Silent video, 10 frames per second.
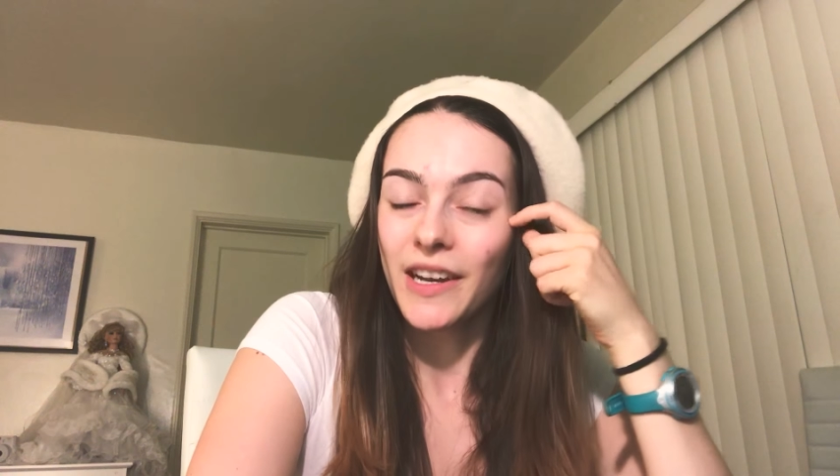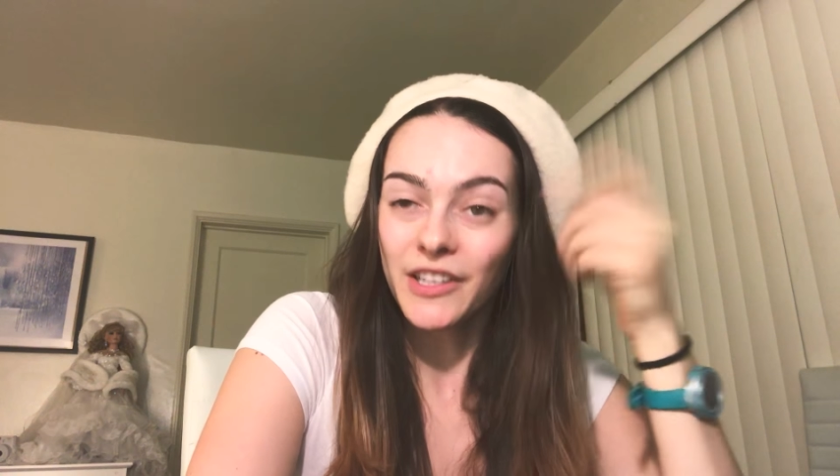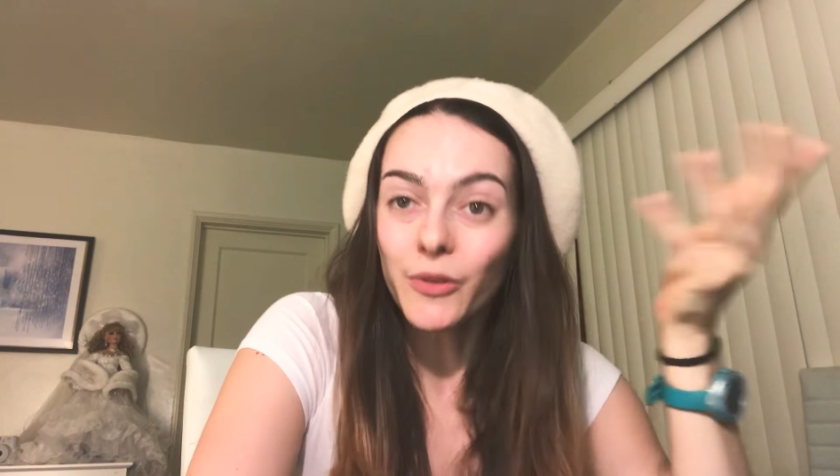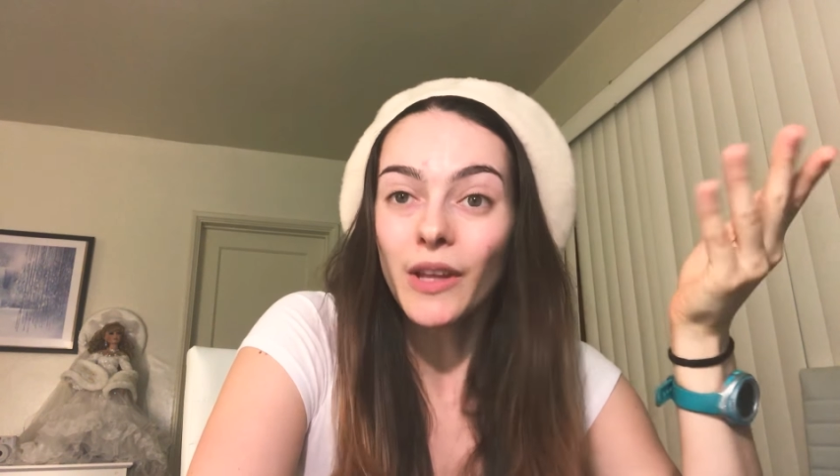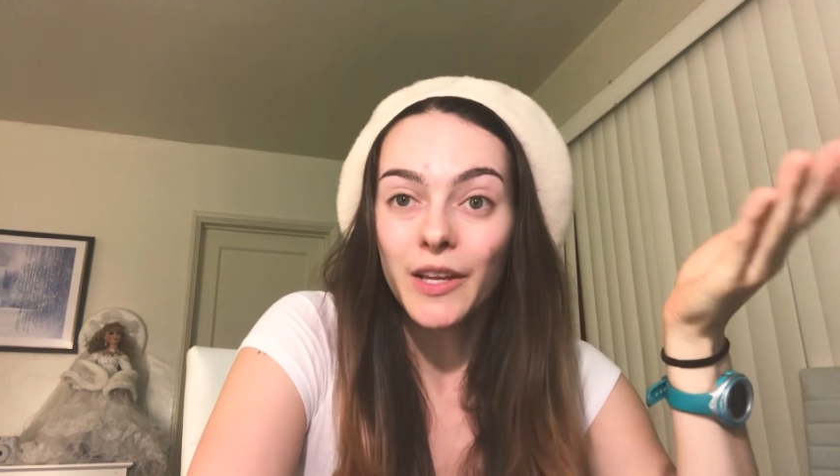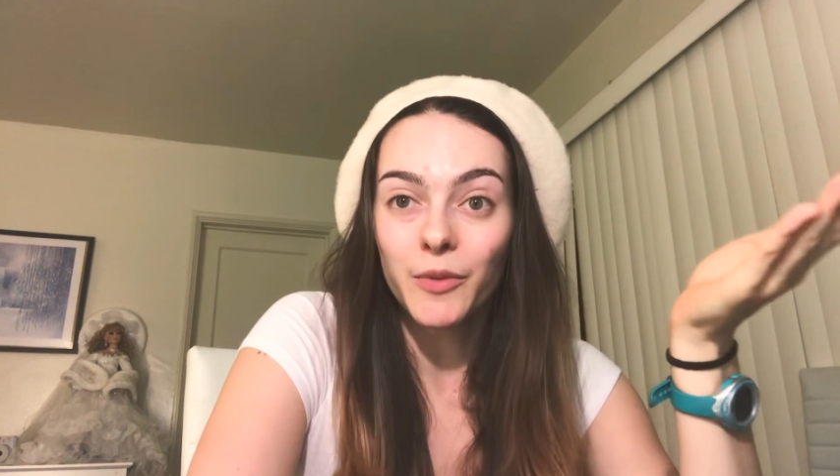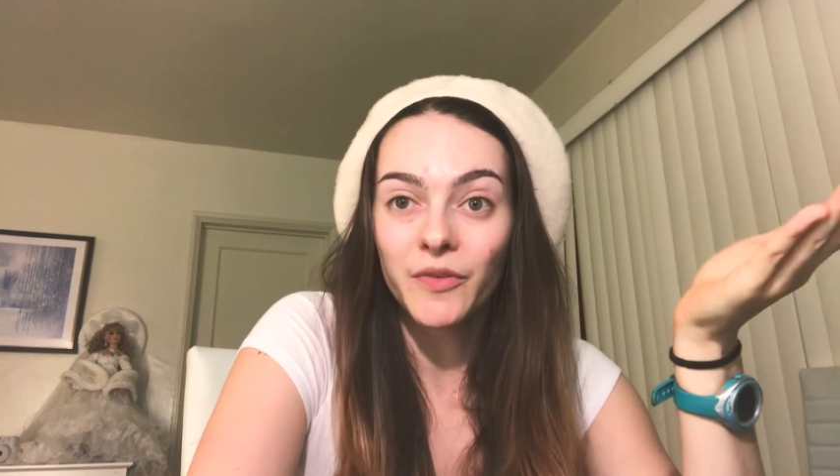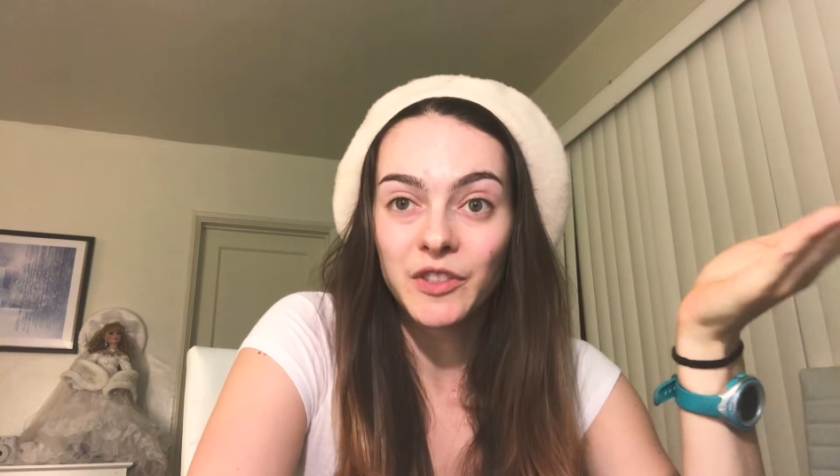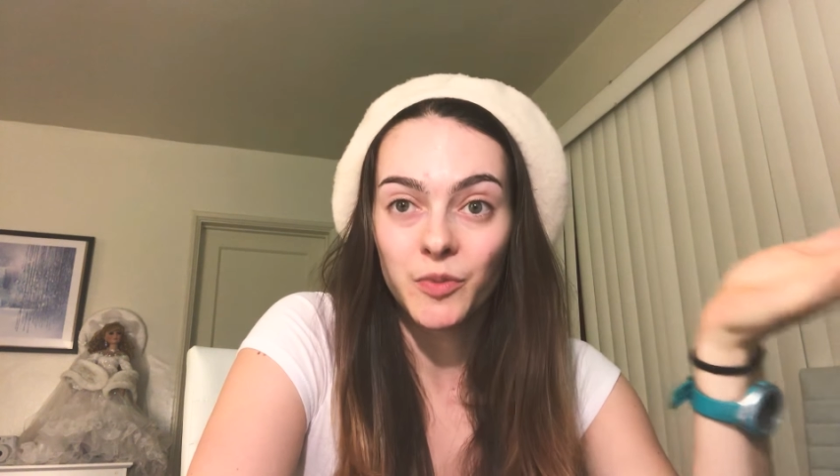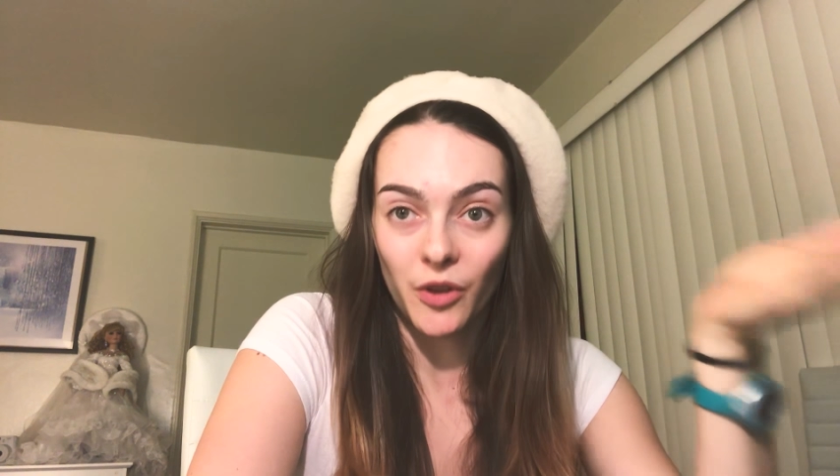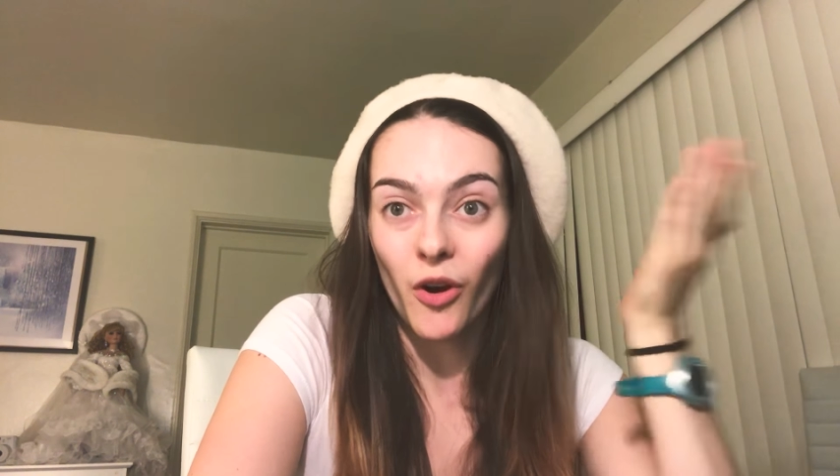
And I do like movies with